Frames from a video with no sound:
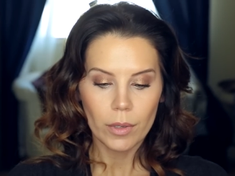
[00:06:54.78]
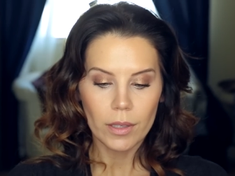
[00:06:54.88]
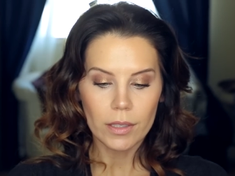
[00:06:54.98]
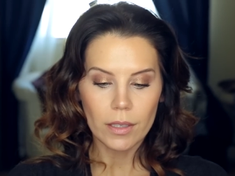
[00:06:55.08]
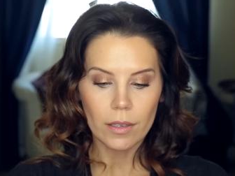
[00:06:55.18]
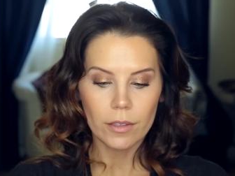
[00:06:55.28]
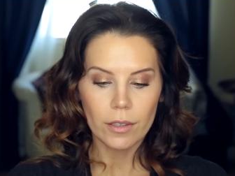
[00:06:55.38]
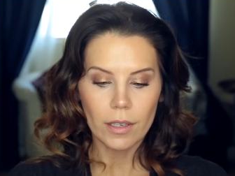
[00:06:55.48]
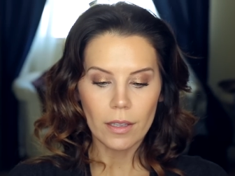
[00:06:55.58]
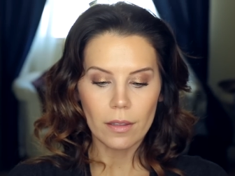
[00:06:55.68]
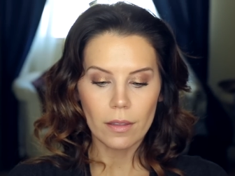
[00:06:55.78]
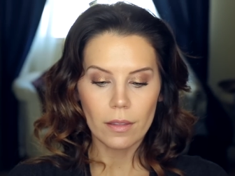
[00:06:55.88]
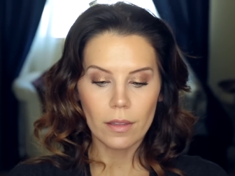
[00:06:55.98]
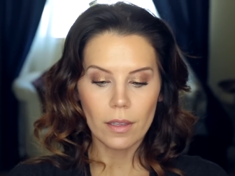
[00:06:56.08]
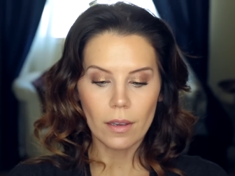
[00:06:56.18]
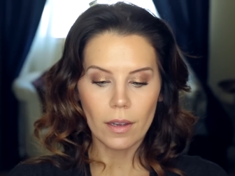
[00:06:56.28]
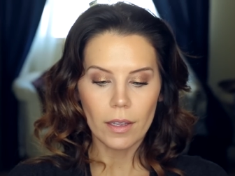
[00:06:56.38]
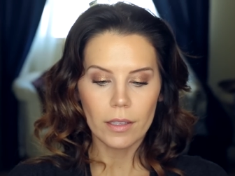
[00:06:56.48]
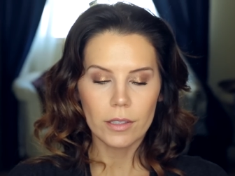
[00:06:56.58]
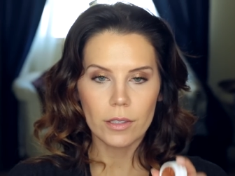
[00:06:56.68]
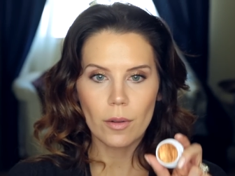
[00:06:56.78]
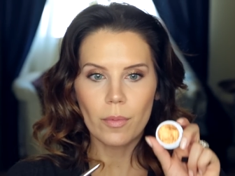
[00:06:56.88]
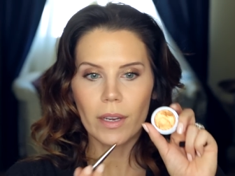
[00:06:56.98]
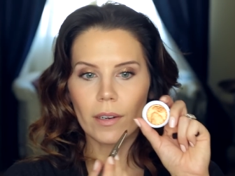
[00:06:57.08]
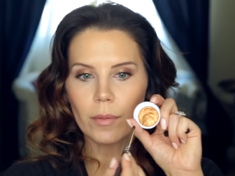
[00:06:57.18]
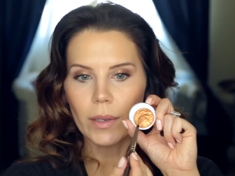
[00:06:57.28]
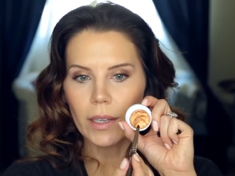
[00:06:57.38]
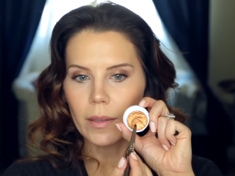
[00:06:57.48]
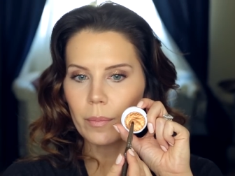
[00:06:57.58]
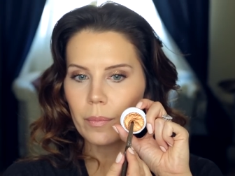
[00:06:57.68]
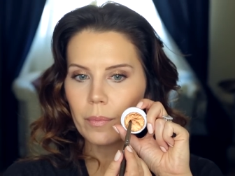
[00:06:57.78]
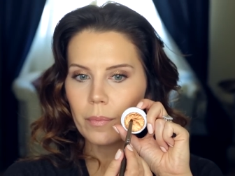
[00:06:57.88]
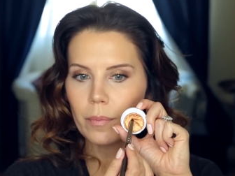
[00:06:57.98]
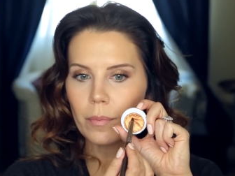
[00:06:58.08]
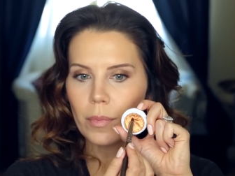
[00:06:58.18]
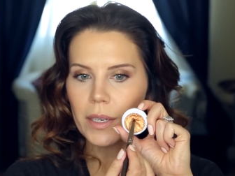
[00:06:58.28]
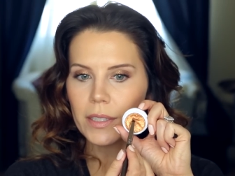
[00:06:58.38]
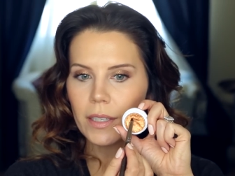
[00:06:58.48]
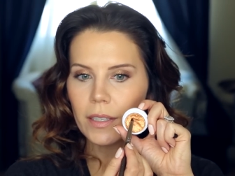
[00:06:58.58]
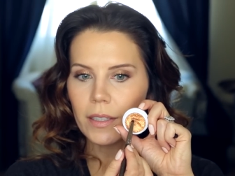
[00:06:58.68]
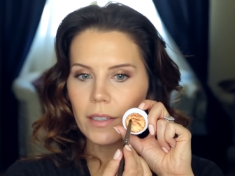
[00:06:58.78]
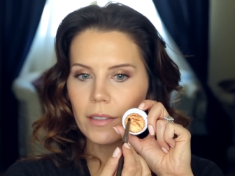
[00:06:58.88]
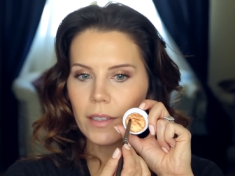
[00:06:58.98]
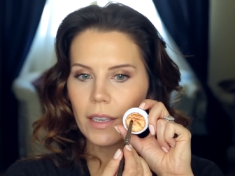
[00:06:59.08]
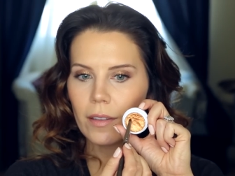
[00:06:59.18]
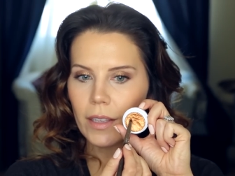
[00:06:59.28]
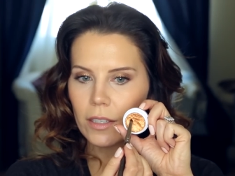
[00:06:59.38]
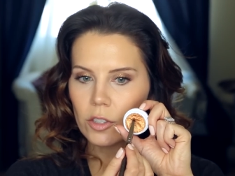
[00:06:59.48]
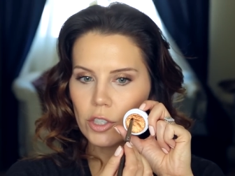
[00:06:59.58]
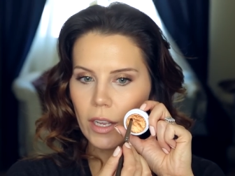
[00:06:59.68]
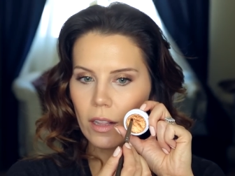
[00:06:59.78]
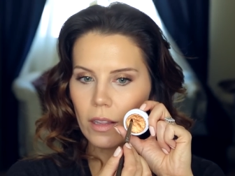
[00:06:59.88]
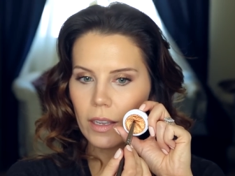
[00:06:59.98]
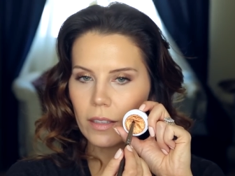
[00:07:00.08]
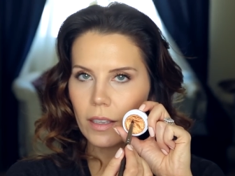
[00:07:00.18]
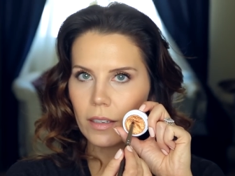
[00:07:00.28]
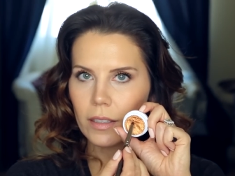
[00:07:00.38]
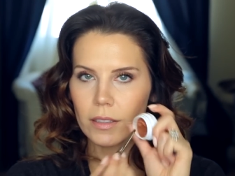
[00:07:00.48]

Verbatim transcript: put this underneath the eye. It's so weird when I press it in here, look how like gel-like that